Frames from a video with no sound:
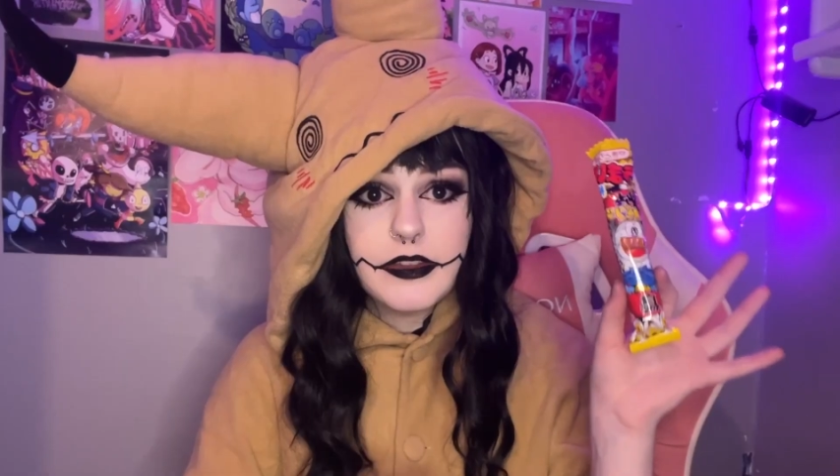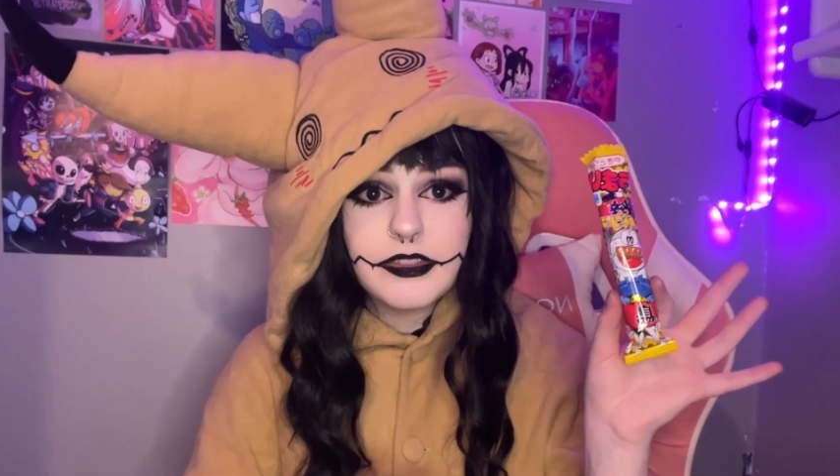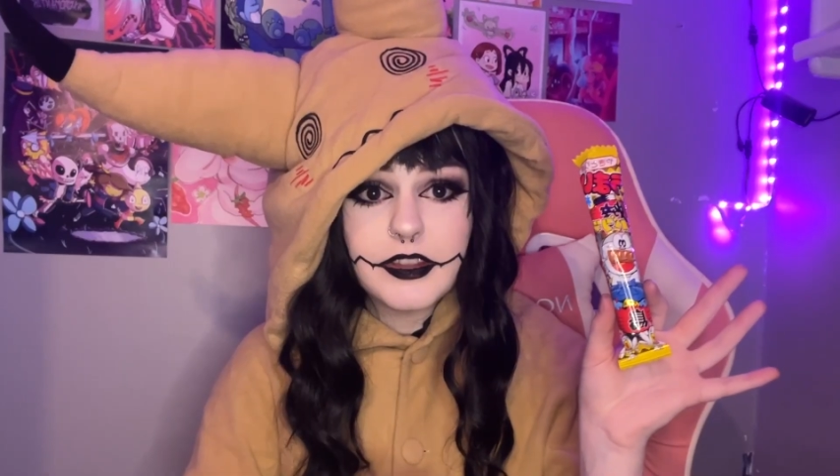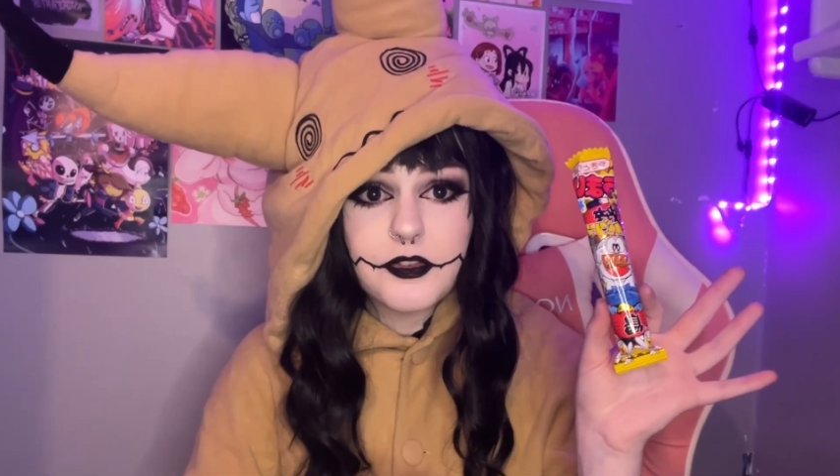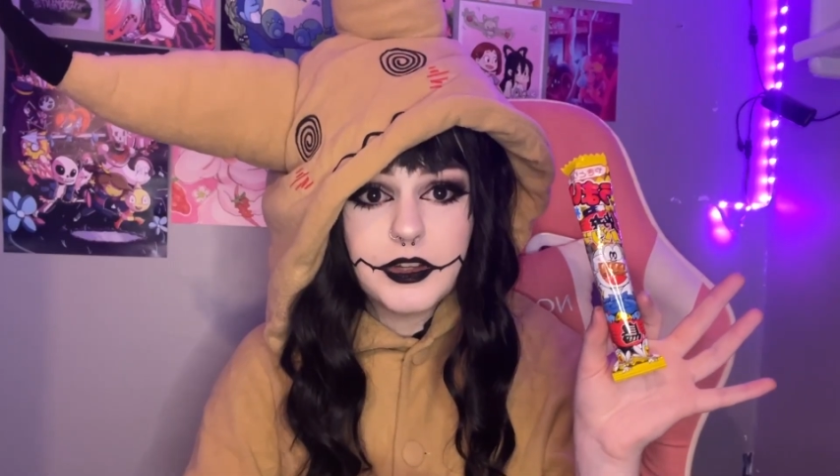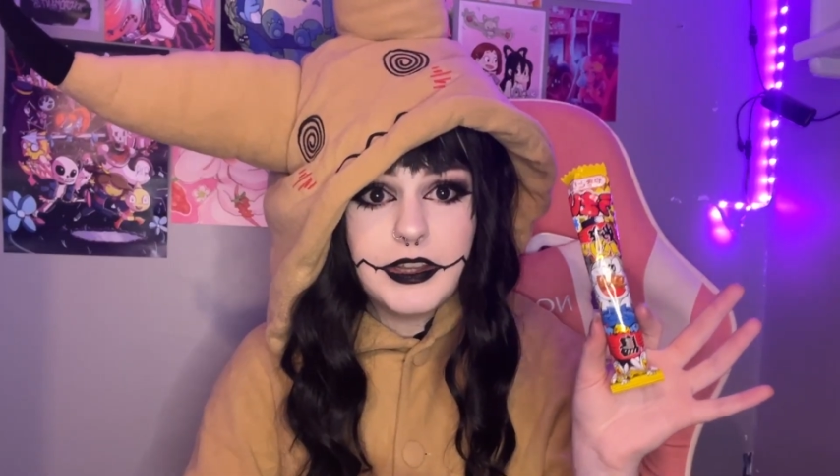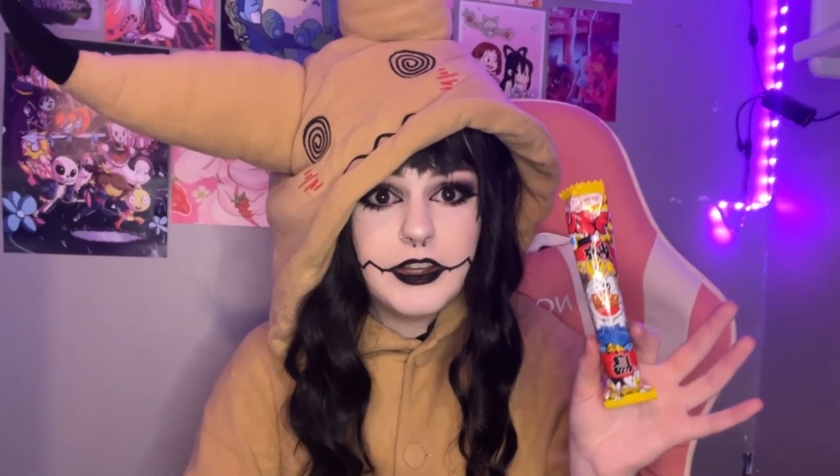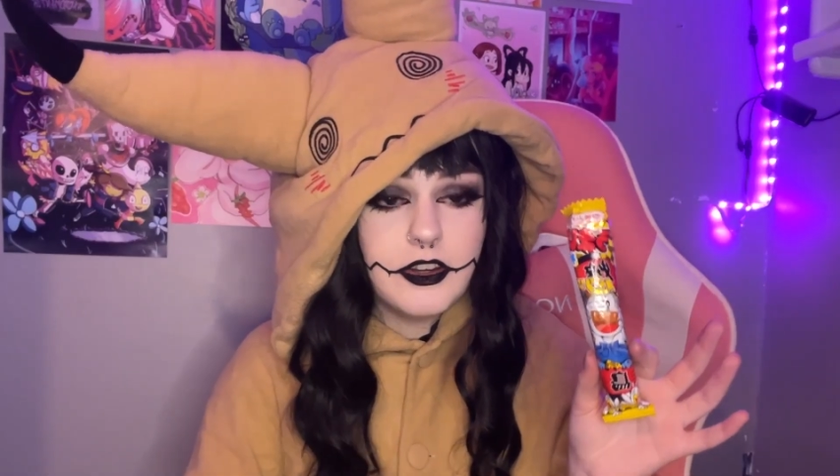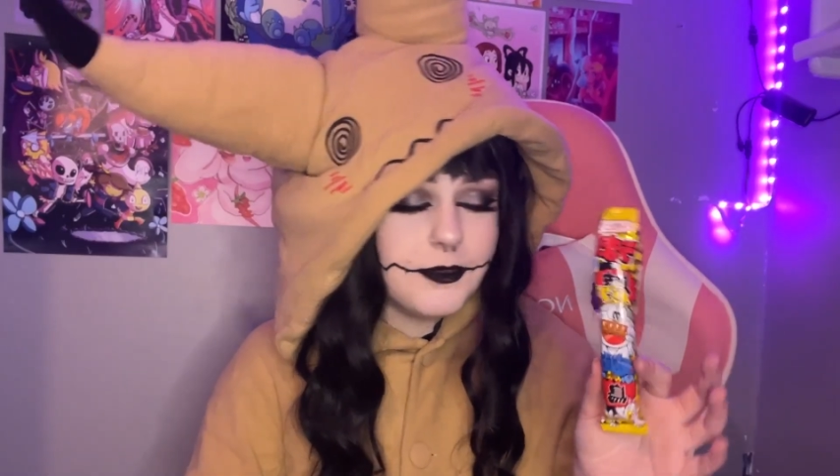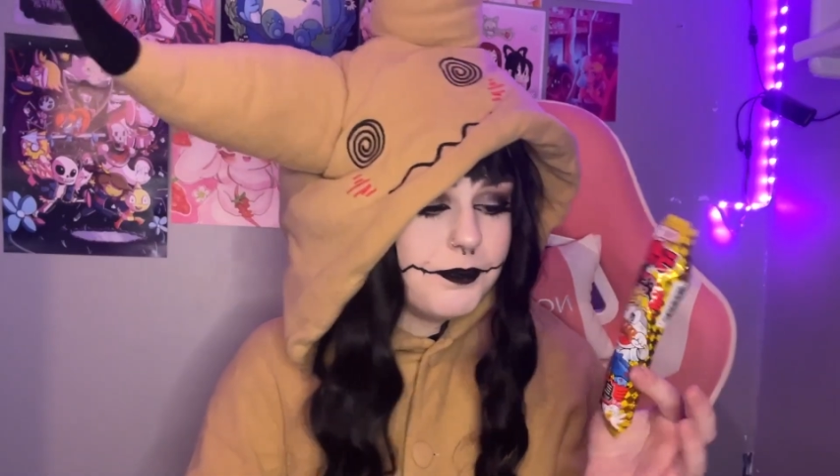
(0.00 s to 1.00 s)
That's really
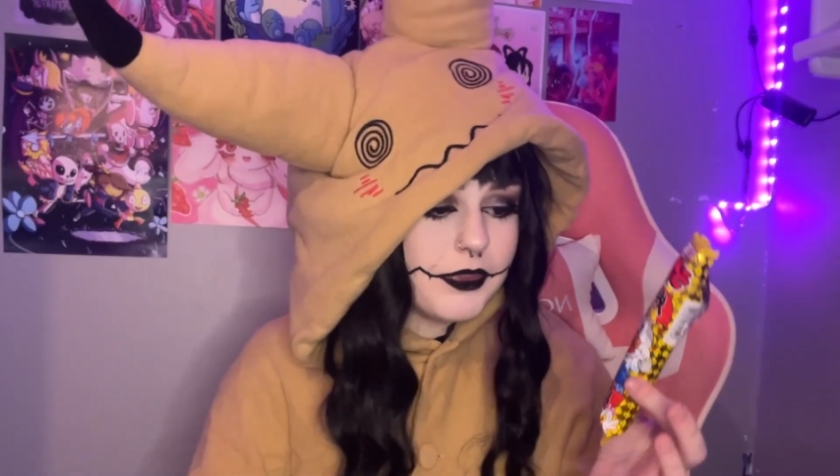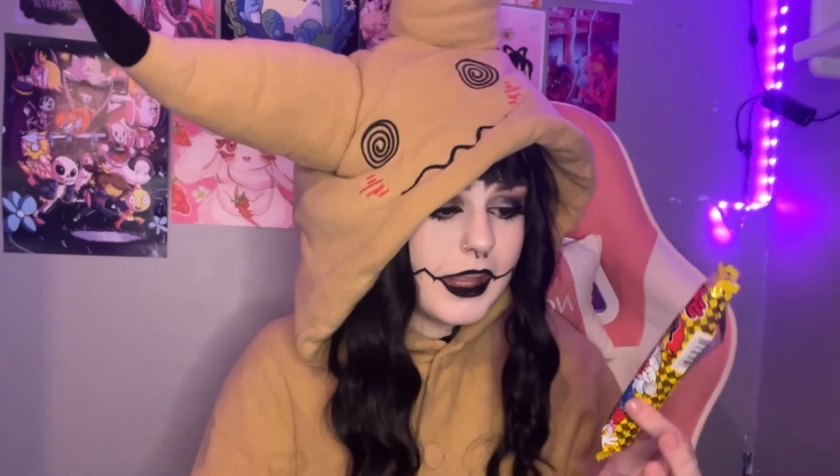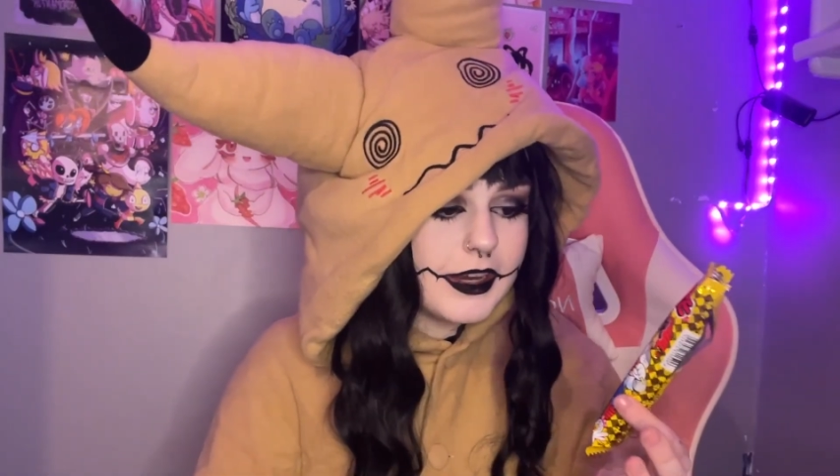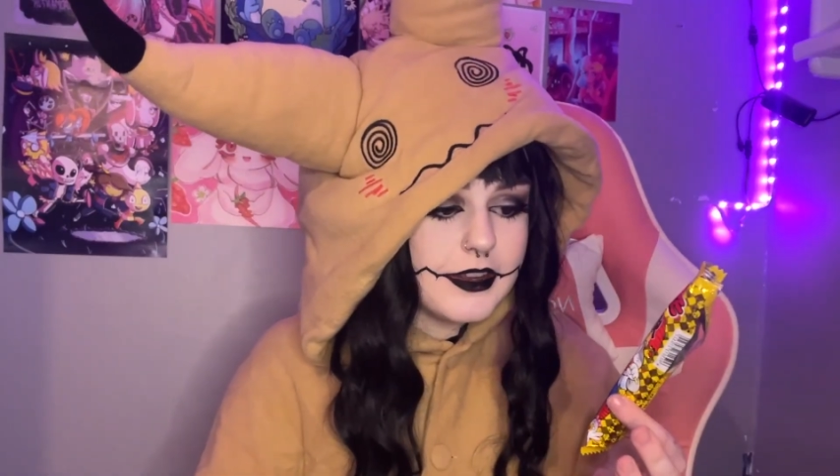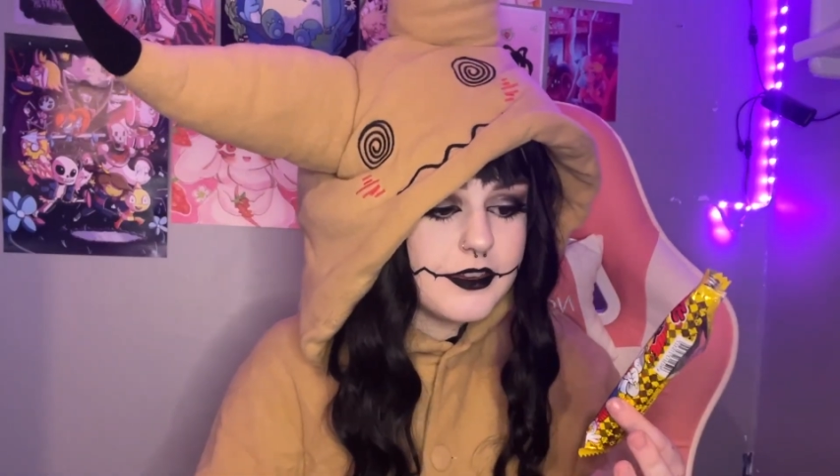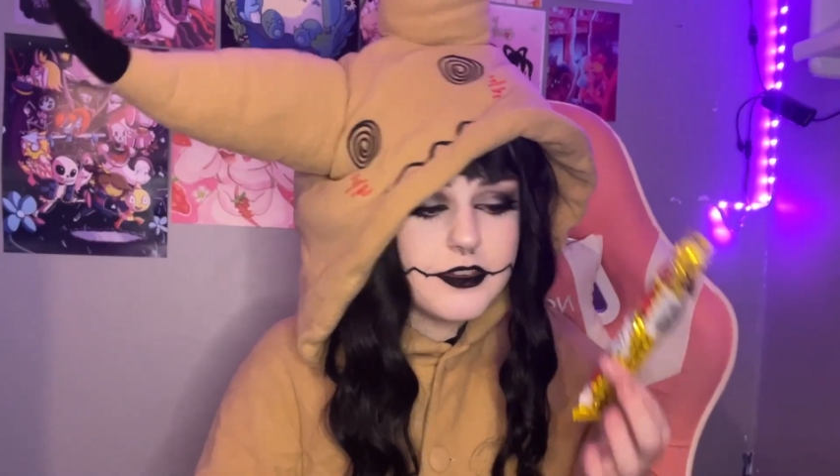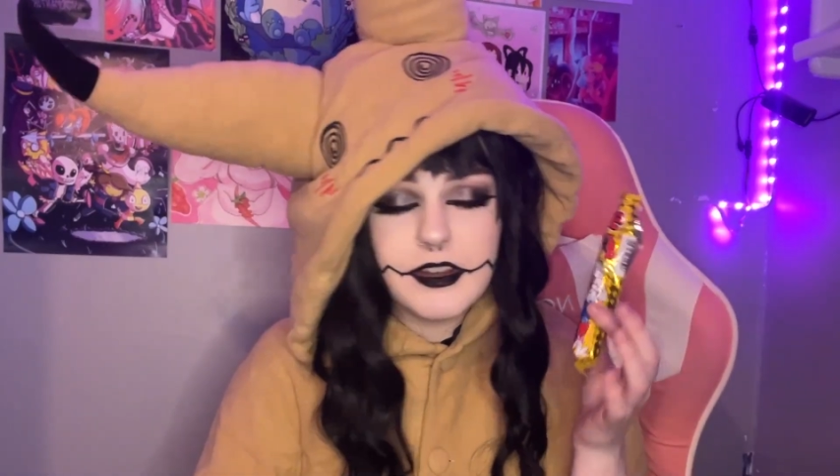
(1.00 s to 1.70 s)
good. It is,